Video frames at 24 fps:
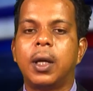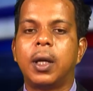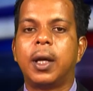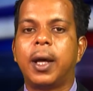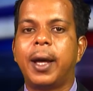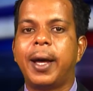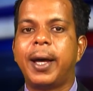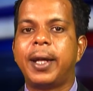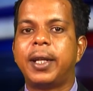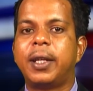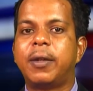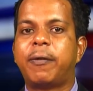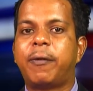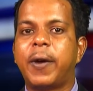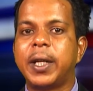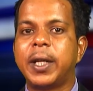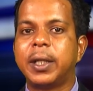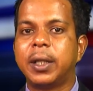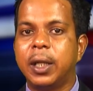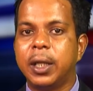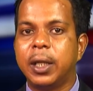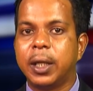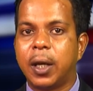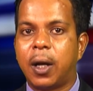And
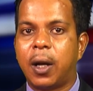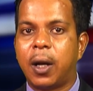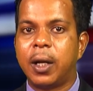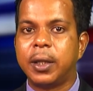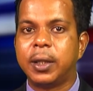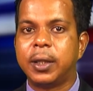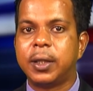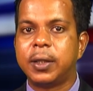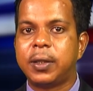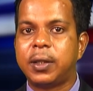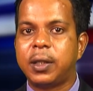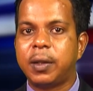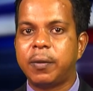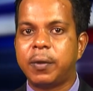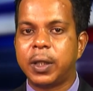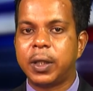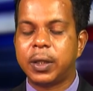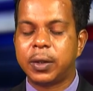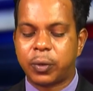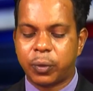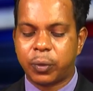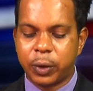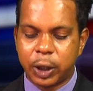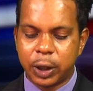finally, on this
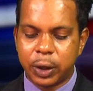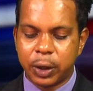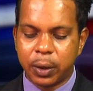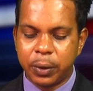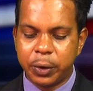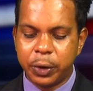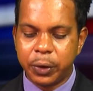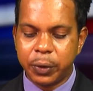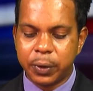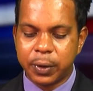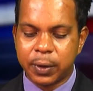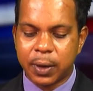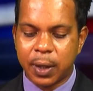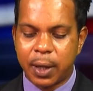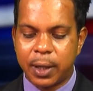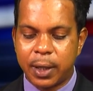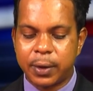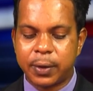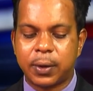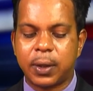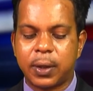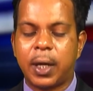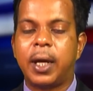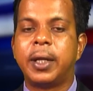evening's regional
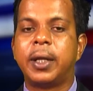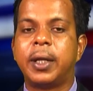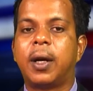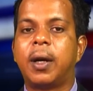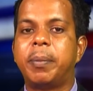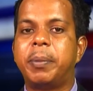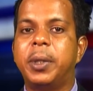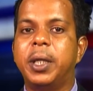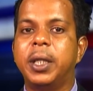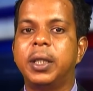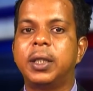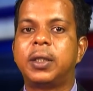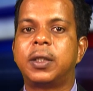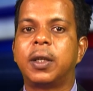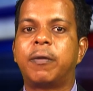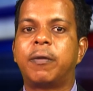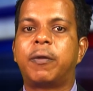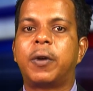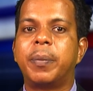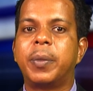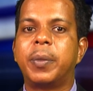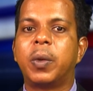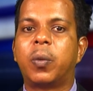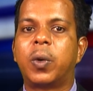newscast, an update
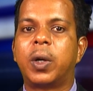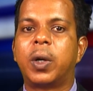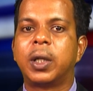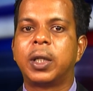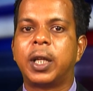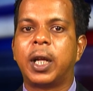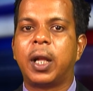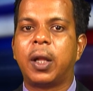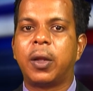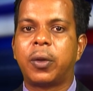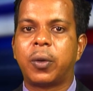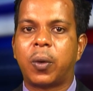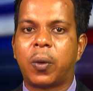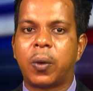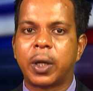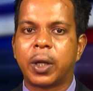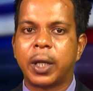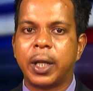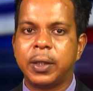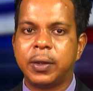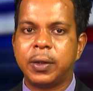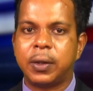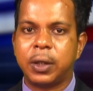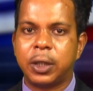from the World Health
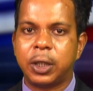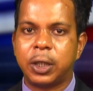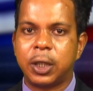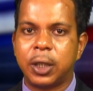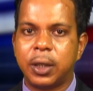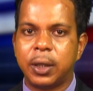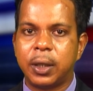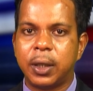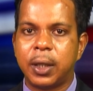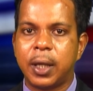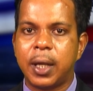Organization.